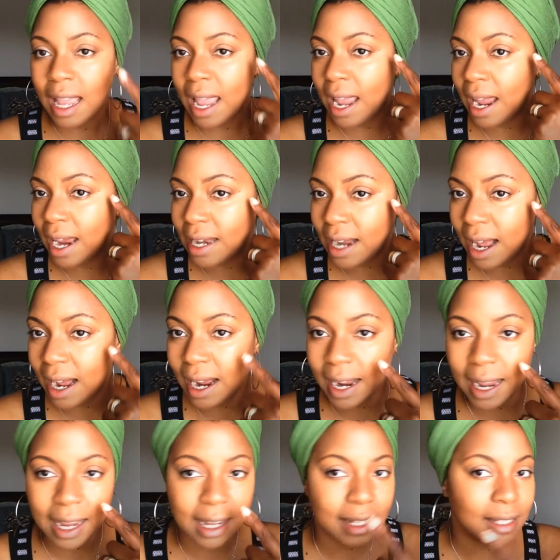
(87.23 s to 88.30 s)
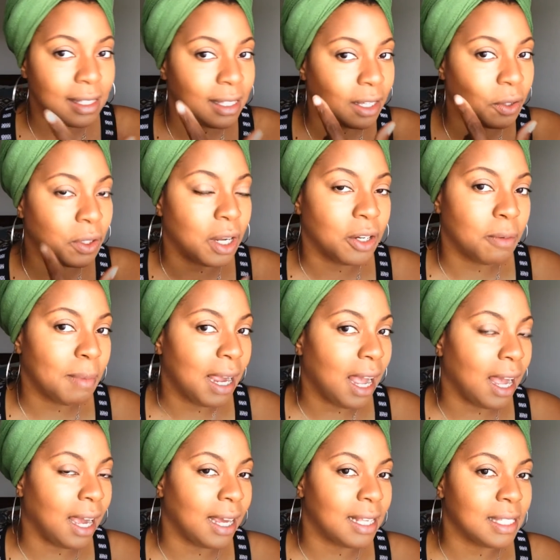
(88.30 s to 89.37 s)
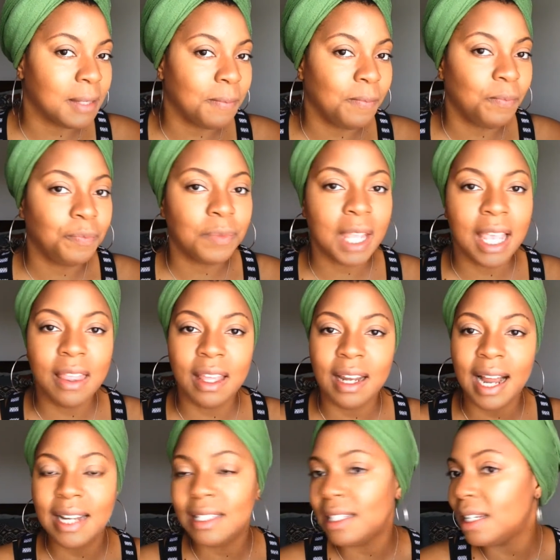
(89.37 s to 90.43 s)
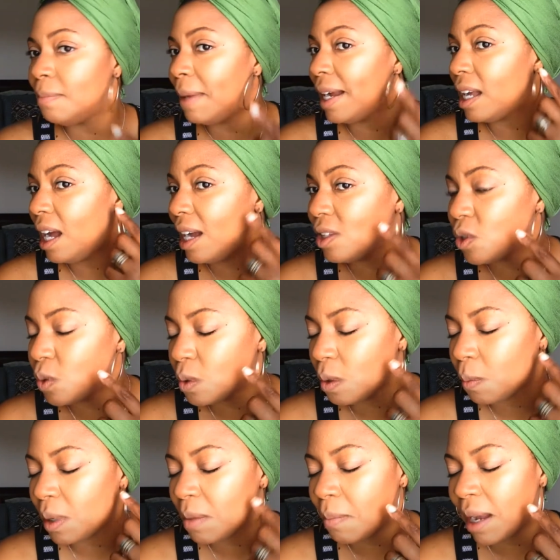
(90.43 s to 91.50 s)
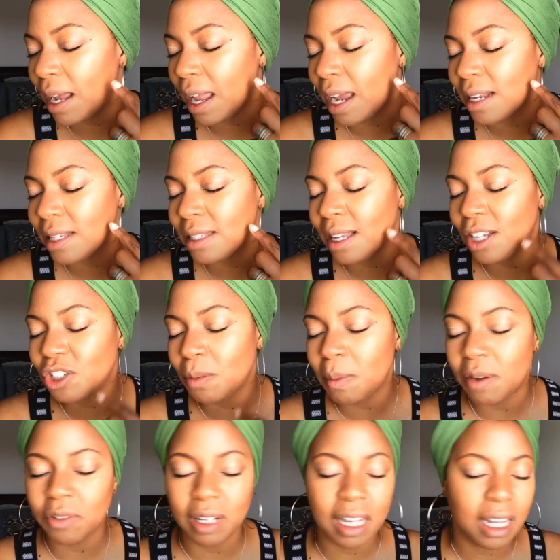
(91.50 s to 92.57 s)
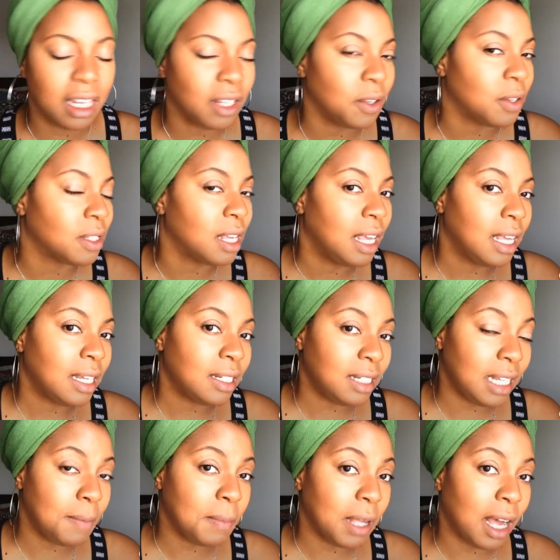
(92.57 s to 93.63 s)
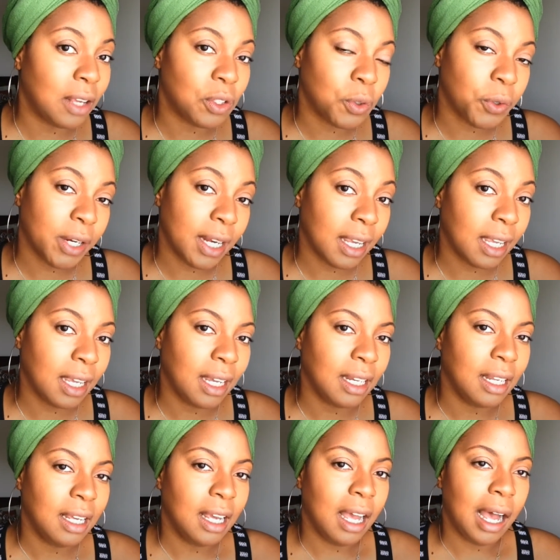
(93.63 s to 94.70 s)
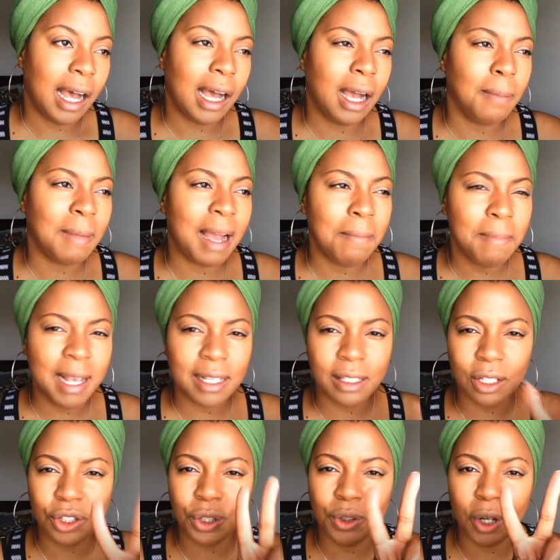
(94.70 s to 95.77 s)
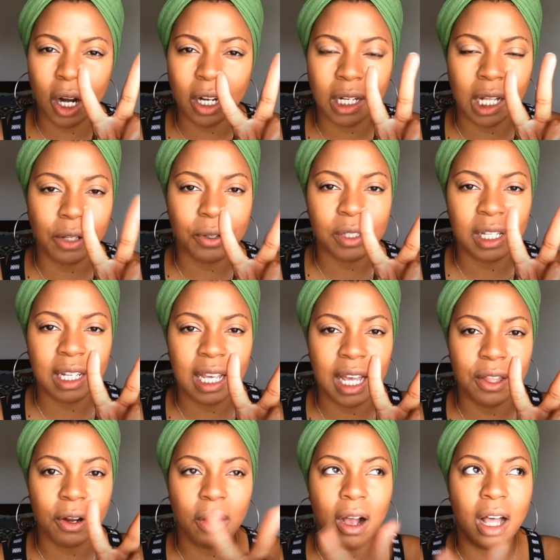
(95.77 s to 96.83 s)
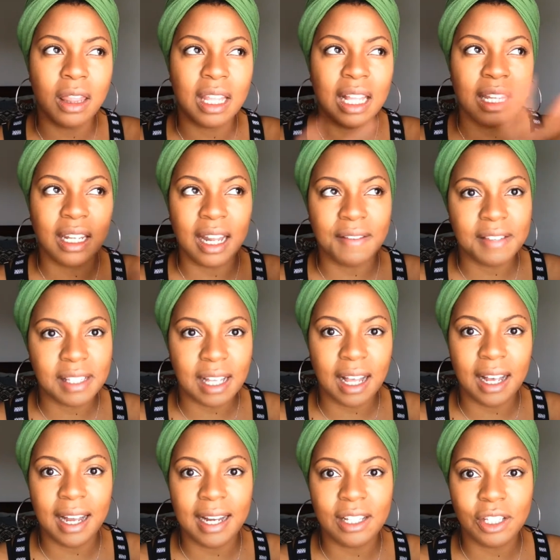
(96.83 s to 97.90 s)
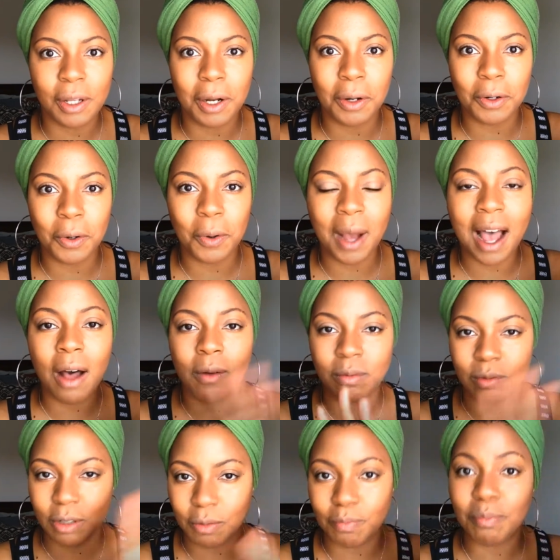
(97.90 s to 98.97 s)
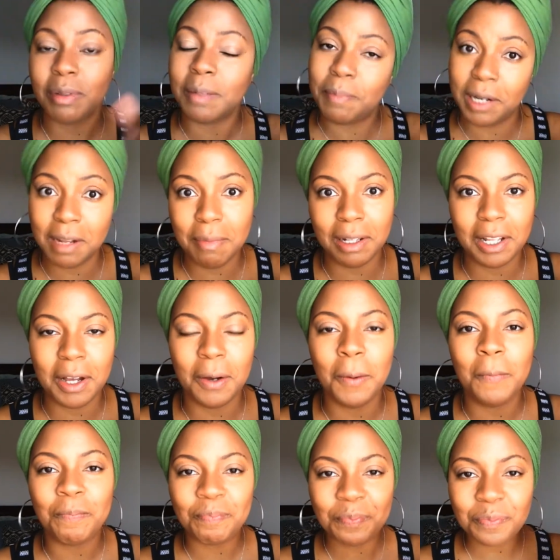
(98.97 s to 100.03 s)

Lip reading: and I concealed under my eyes, and then I did my contour with my Anastasia Beverly Hills Deep Contouring Kit. I mixed the two dark colors together on the left side, so I don't know, I'll put it below,